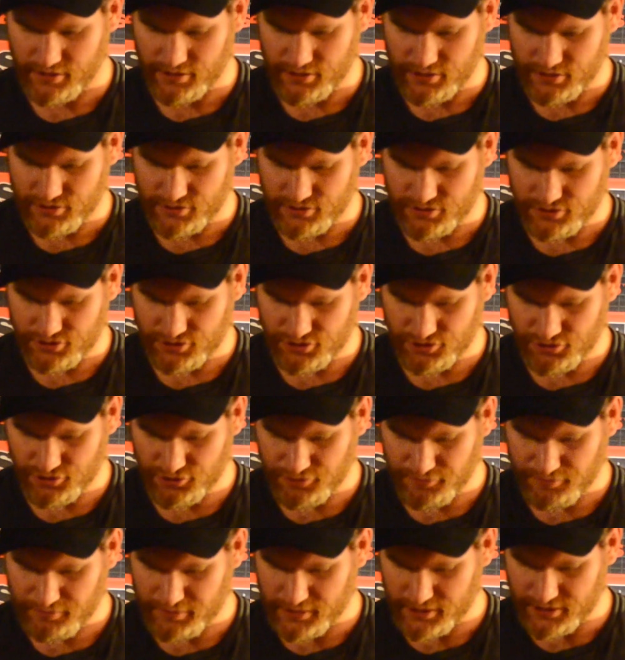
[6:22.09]

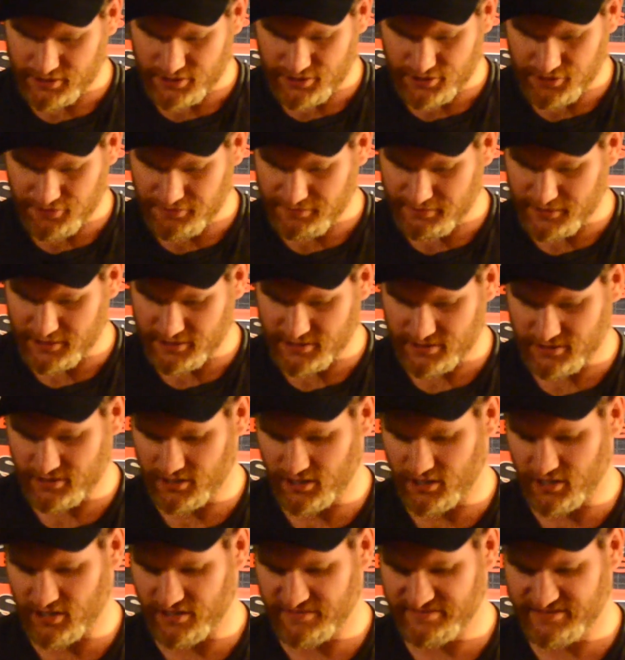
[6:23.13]
Super duper
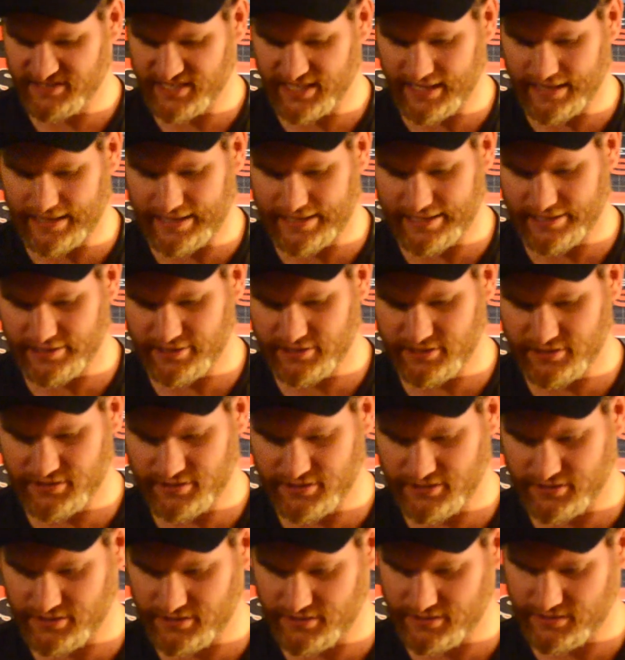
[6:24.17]
soft tires
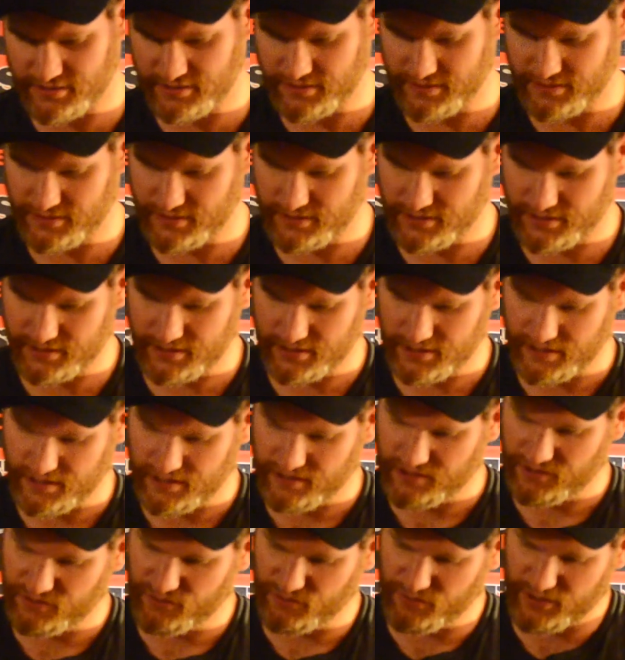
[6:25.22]

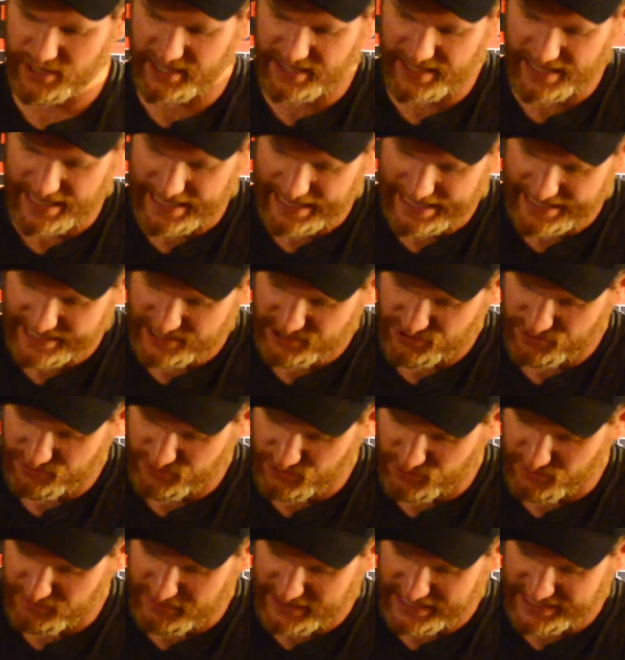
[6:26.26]
with
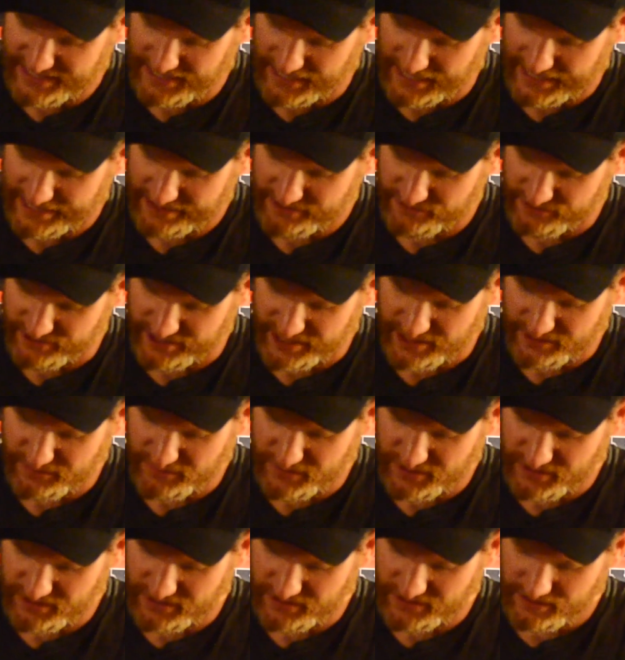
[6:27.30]
actual beadlock
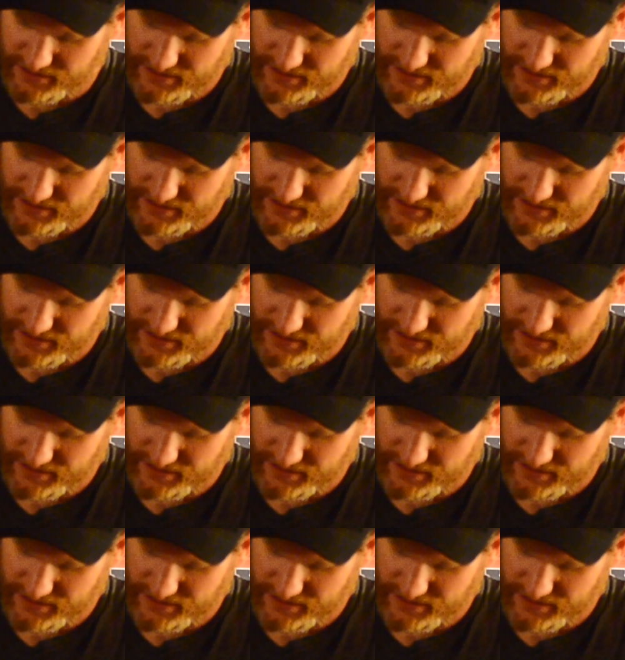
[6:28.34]
rims.